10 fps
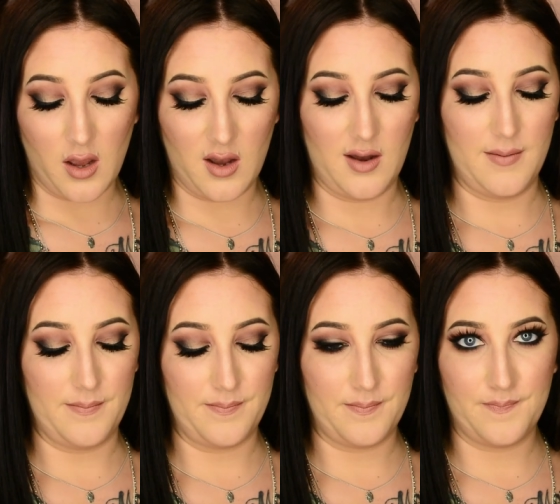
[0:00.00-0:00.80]

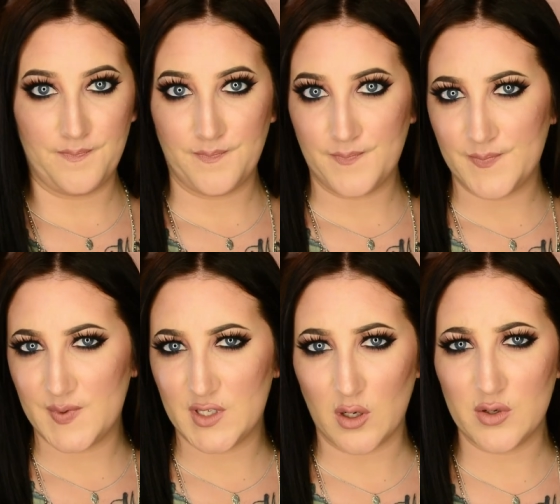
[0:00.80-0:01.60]
Um,
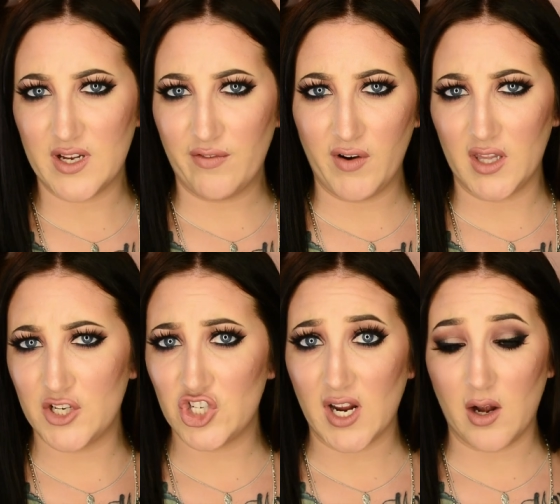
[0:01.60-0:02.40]
so definitely
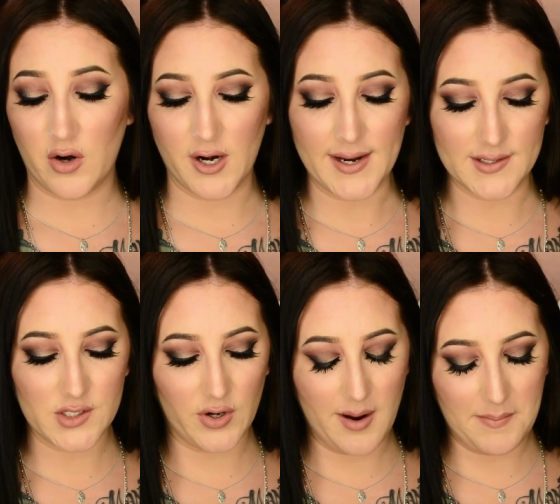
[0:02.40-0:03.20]
check out her
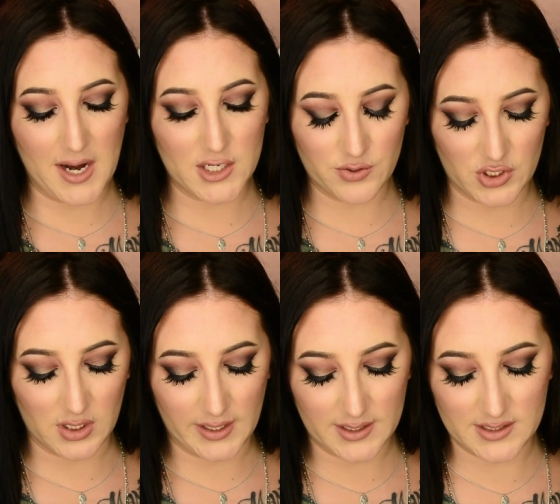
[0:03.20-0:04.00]
Instagram page, which
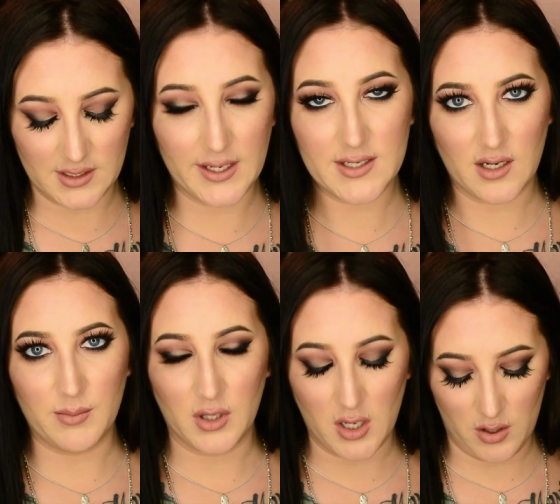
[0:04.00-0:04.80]
I'll like, link
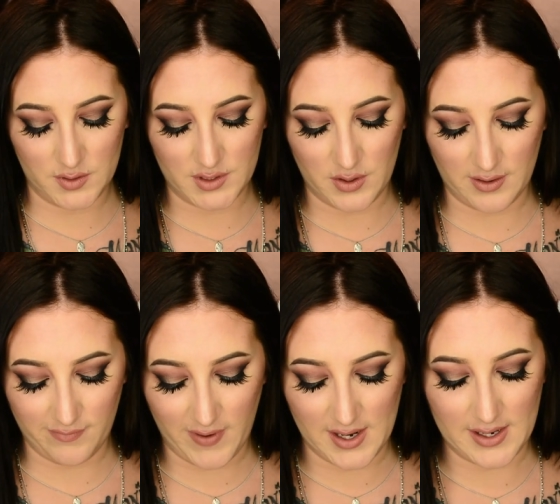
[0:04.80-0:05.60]
down below so you can
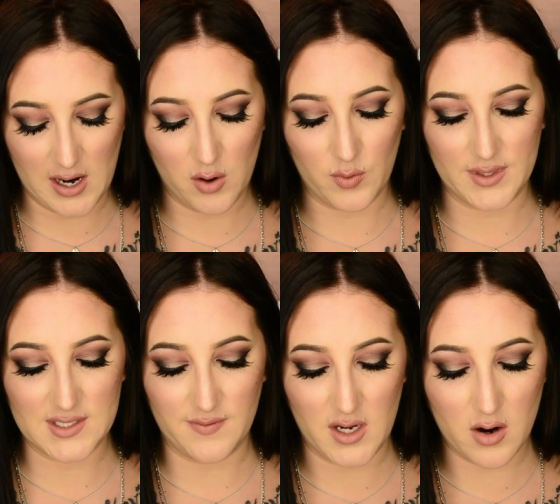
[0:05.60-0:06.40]
find out when
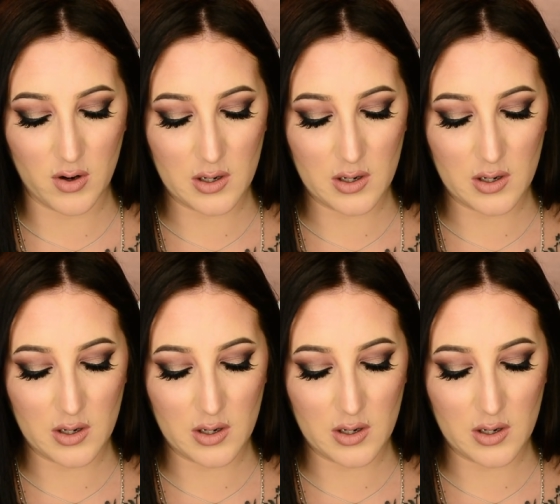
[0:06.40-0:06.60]
this video